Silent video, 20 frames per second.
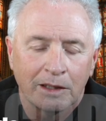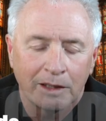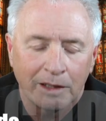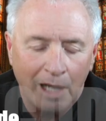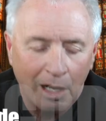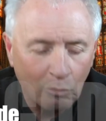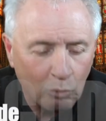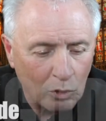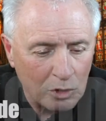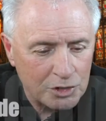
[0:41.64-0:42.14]

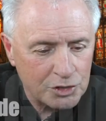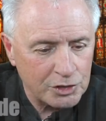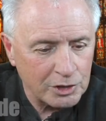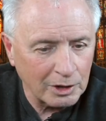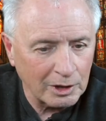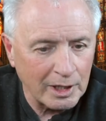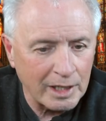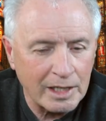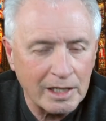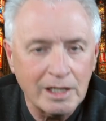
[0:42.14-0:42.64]
God wants you to
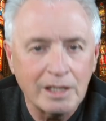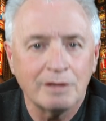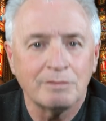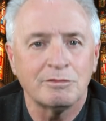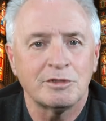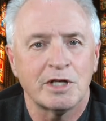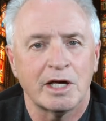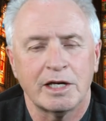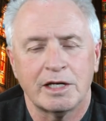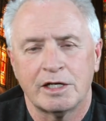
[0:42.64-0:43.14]
let
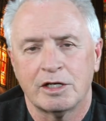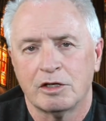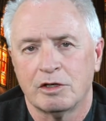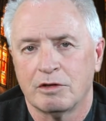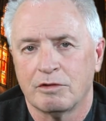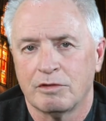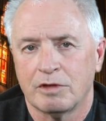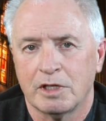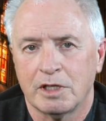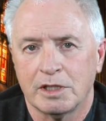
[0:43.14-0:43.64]
Him take care
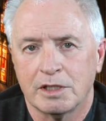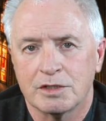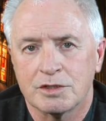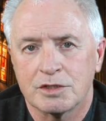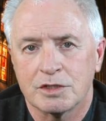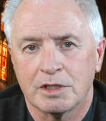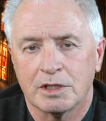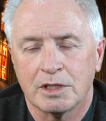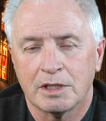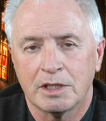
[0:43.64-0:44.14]
of
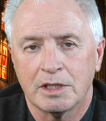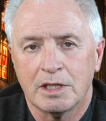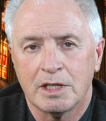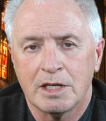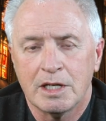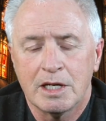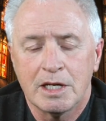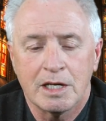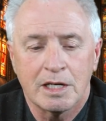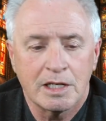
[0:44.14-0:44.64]
things.
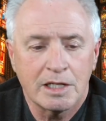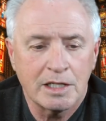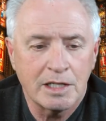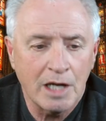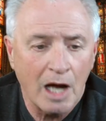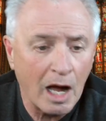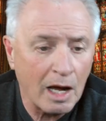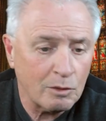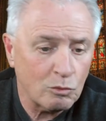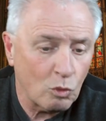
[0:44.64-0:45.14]

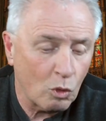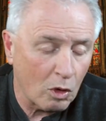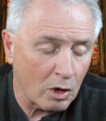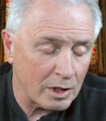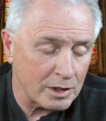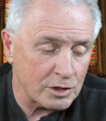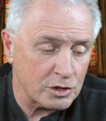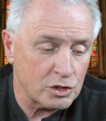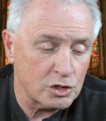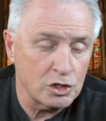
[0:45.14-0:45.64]
God
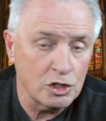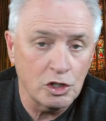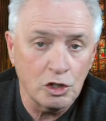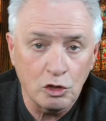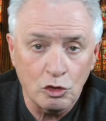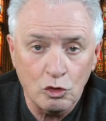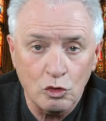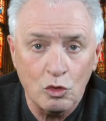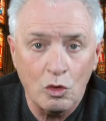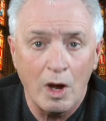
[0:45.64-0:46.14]
wants
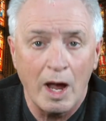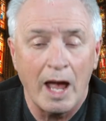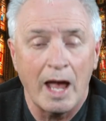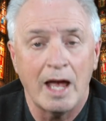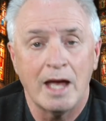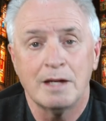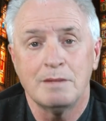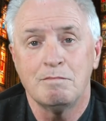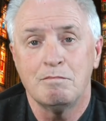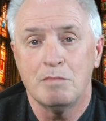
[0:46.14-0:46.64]
you
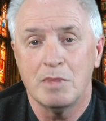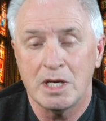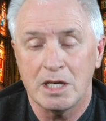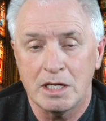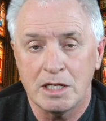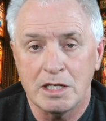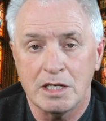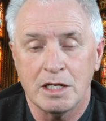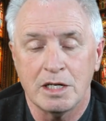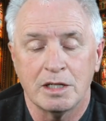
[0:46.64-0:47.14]
and
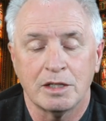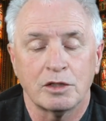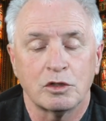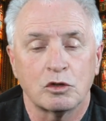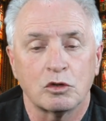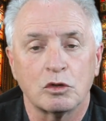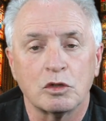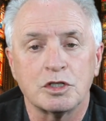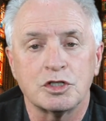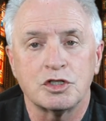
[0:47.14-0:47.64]
me,
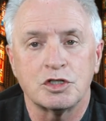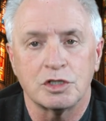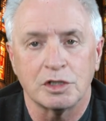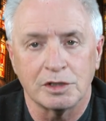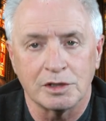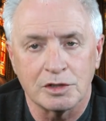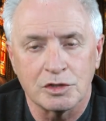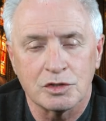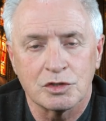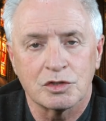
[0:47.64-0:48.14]

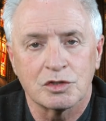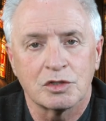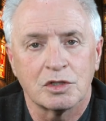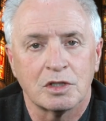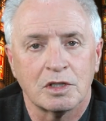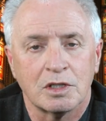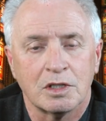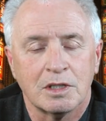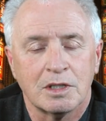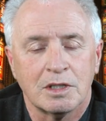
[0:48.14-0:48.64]
Christians,
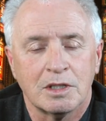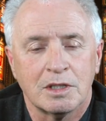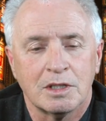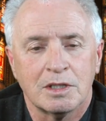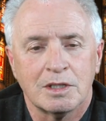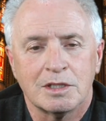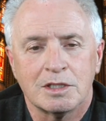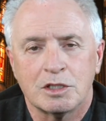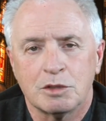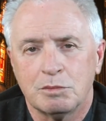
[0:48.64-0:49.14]

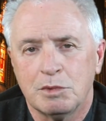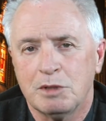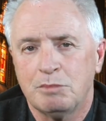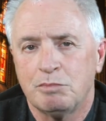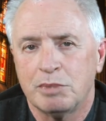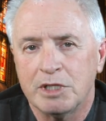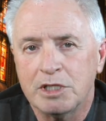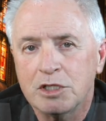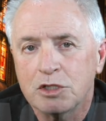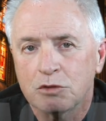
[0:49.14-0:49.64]
to be
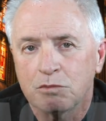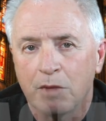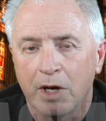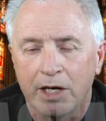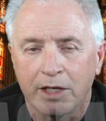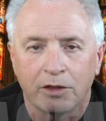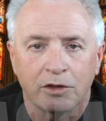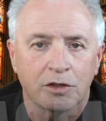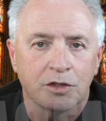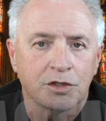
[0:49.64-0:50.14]

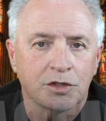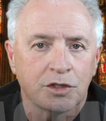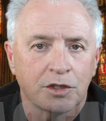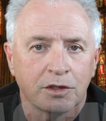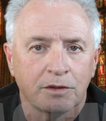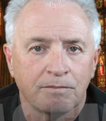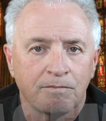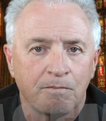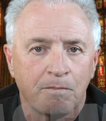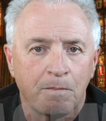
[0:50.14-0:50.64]
peacemakers.
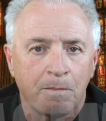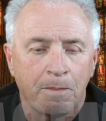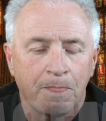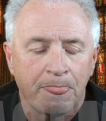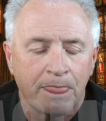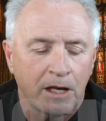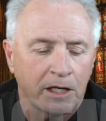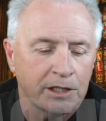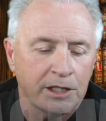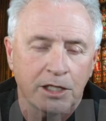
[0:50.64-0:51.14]

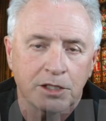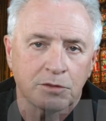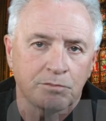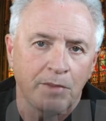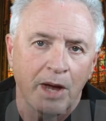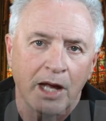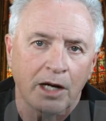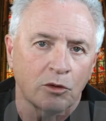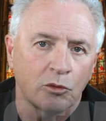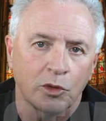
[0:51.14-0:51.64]
It doesn't
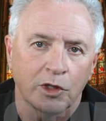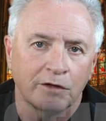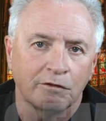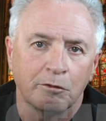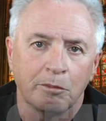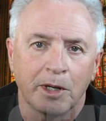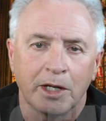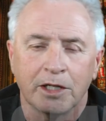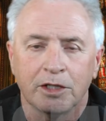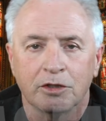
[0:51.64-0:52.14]
matter what
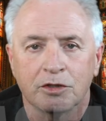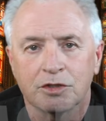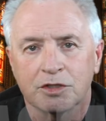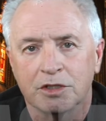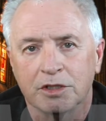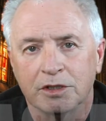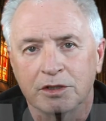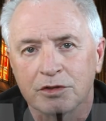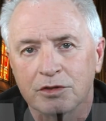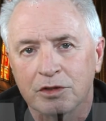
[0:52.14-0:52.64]
everybody else
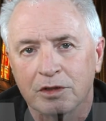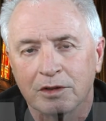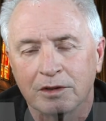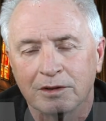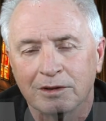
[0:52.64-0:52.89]
is.